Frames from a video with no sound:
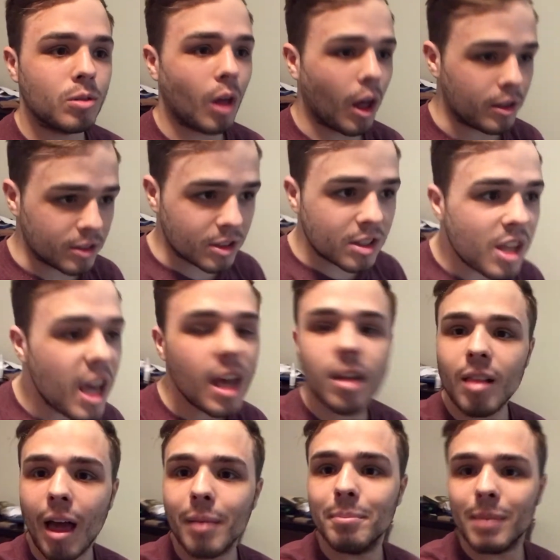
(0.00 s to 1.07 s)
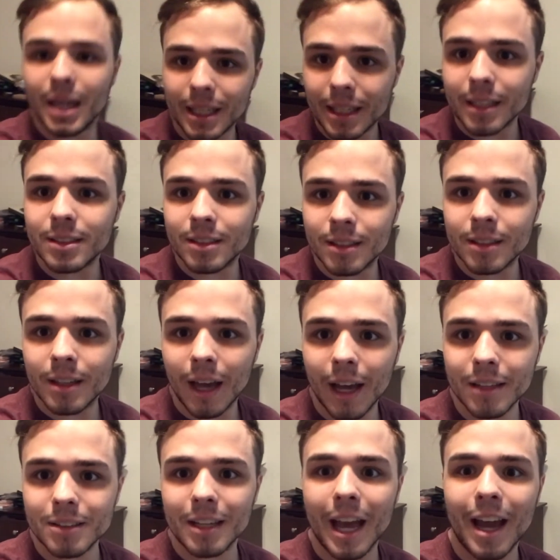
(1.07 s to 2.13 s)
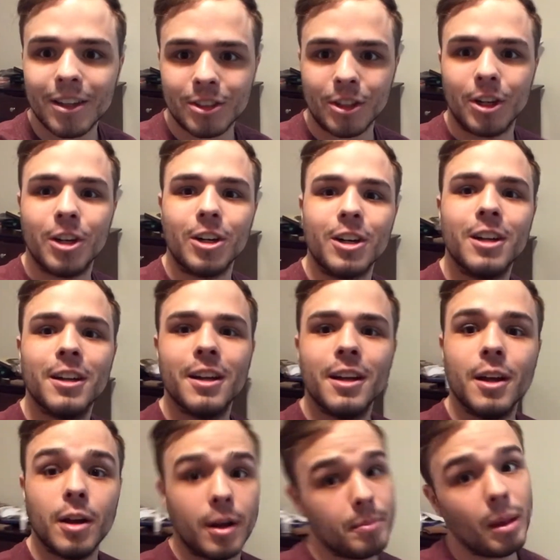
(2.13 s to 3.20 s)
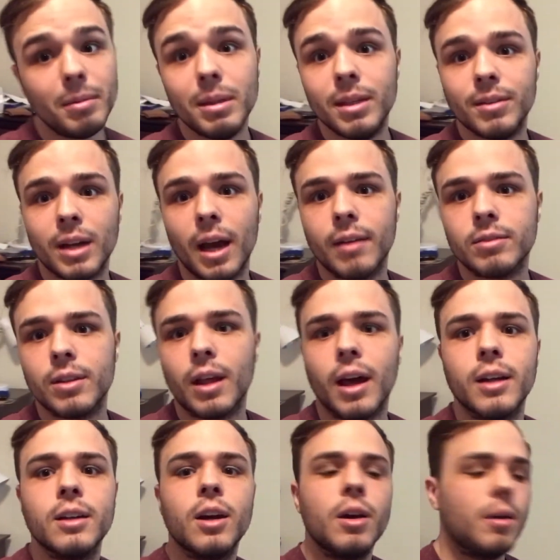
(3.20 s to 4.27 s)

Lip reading: until I make it as an actor, and maybe even after that.